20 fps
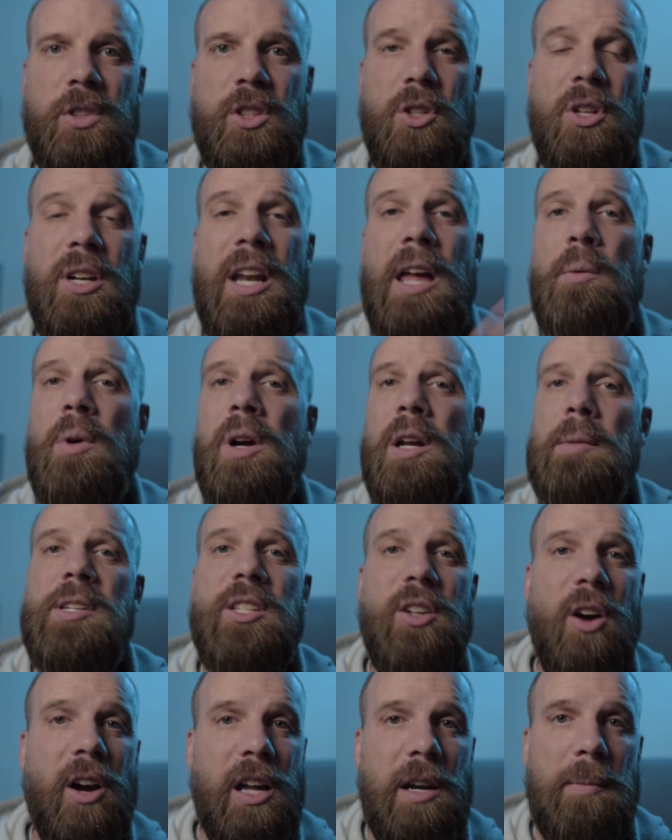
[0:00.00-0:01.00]
So today we're gonna to be
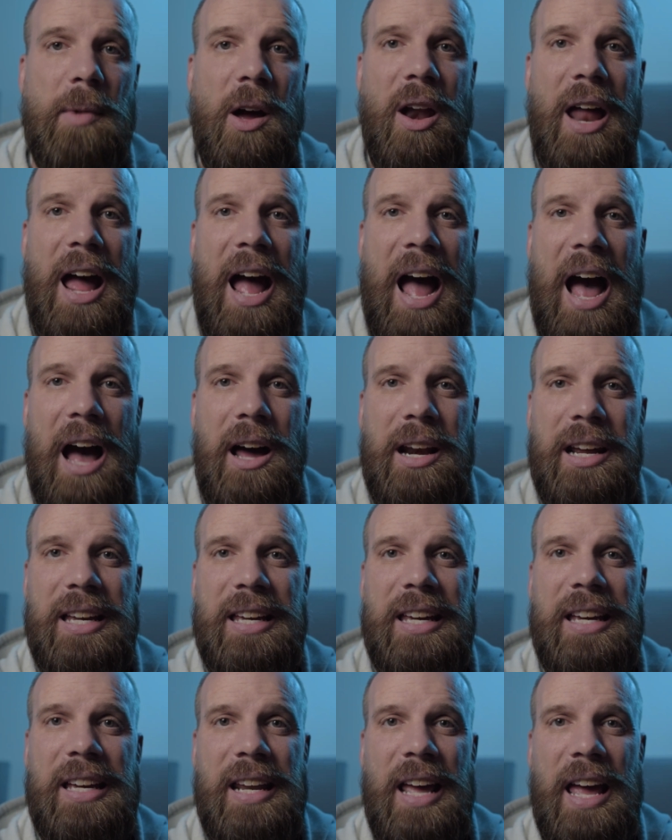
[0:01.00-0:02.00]
talking about how to
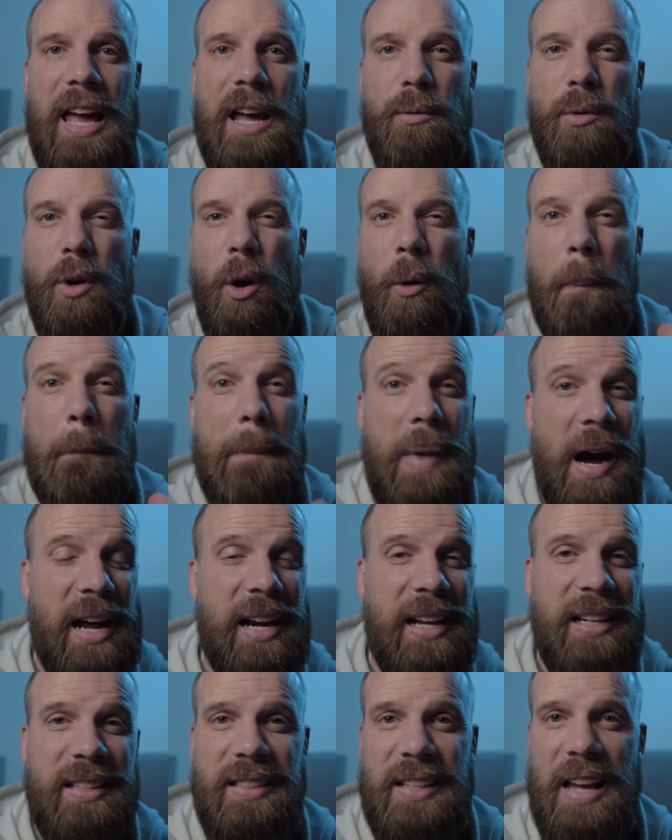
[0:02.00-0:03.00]
get a
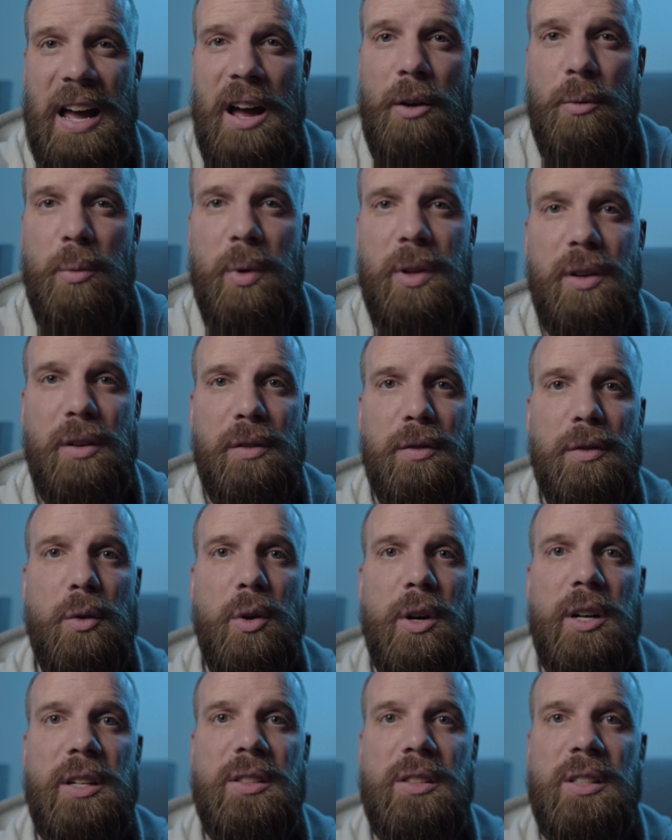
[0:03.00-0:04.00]
robotic sound with your
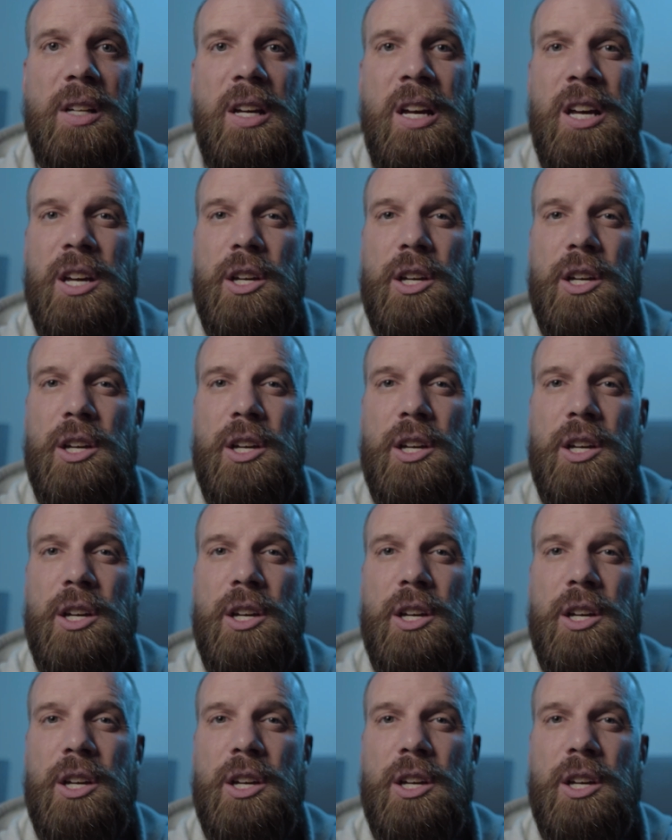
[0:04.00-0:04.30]
voice